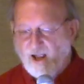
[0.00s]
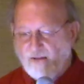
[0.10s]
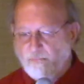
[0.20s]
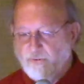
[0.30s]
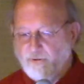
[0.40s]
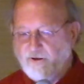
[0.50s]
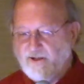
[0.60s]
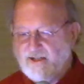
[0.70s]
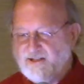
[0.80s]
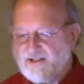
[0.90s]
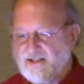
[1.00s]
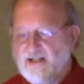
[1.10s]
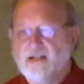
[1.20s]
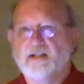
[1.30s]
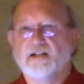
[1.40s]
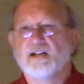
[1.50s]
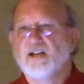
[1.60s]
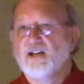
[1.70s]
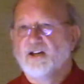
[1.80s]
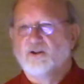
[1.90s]
born into sin.
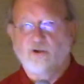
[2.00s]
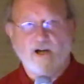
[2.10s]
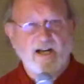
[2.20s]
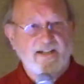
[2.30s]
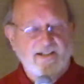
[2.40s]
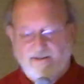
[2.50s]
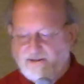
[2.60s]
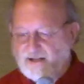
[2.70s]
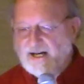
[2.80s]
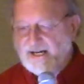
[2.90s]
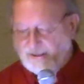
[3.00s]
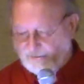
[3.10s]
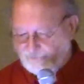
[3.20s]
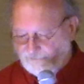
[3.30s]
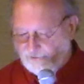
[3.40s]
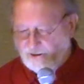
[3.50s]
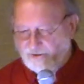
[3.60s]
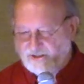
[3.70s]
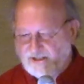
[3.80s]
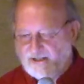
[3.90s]
Christ died for our
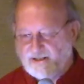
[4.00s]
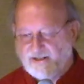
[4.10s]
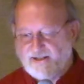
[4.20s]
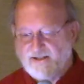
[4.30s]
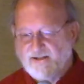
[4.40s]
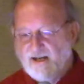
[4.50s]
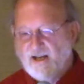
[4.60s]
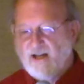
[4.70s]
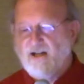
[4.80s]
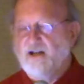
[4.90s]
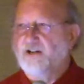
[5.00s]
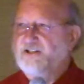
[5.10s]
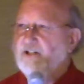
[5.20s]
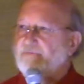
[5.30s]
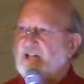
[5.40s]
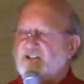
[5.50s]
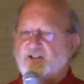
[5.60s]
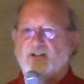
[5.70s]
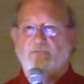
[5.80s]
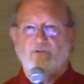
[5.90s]
sins. Our
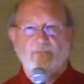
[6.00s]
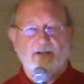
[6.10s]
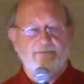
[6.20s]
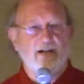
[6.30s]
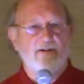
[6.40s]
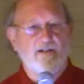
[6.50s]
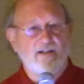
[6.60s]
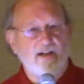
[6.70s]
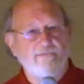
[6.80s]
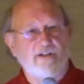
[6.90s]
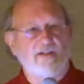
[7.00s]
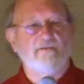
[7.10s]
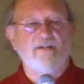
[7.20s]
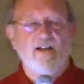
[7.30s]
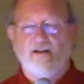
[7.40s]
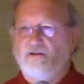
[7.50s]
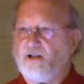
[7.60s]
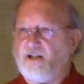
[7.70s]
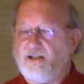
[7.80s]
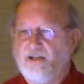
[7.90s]
salvation will be found in heaven,
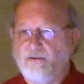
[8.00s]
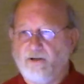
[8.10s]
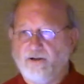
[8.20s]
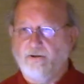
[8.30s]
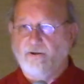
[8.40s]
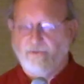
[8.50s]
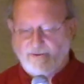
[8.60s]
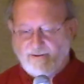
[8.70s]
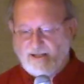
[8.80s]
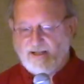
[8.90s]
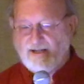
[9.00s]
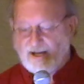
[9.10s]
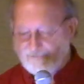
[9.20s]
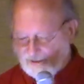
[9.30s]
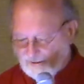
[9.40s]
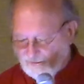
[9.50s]
not here on earth, in heaven.